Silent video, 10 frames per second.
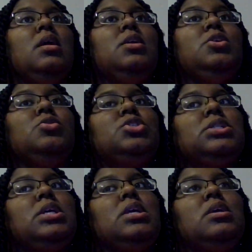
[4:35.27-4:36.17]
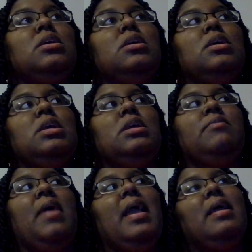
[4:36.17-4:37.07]
Usually,
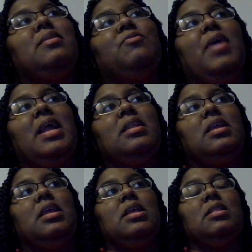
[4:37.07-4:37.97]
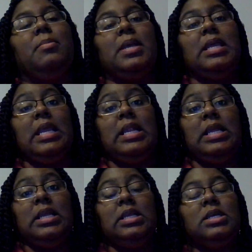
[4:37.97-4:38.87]
if I had to rate it in the
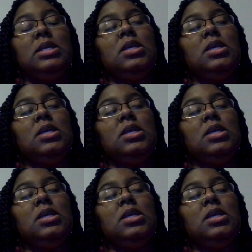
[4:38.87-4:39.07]
beginning,